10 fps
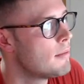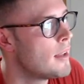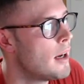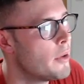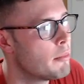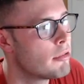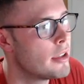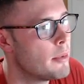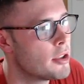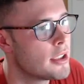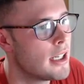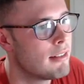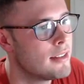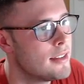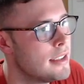That would have pretty much
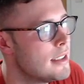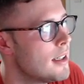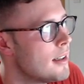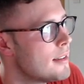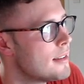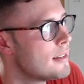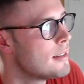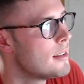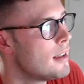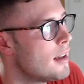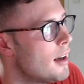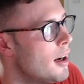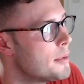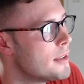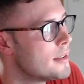guaranteed us
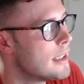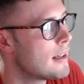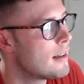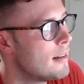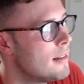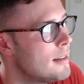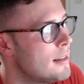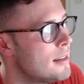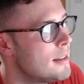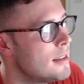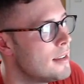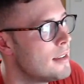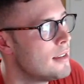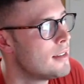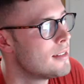up to second.
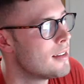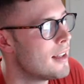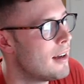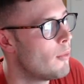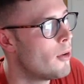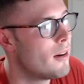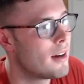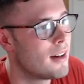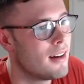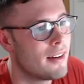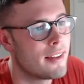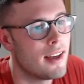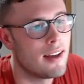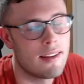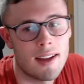So that one card
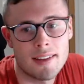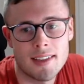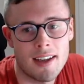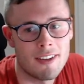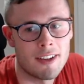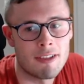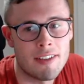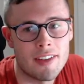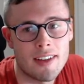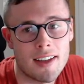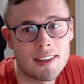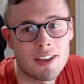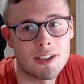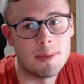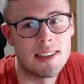there, that 10 on the river, that's
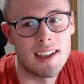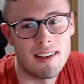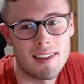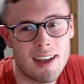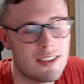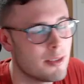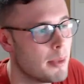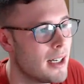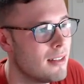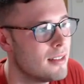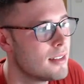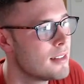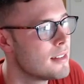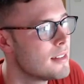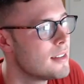cost me £10,000.
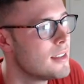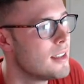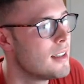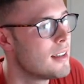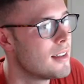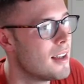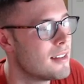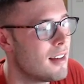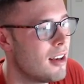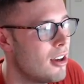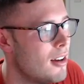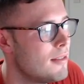That's a lot.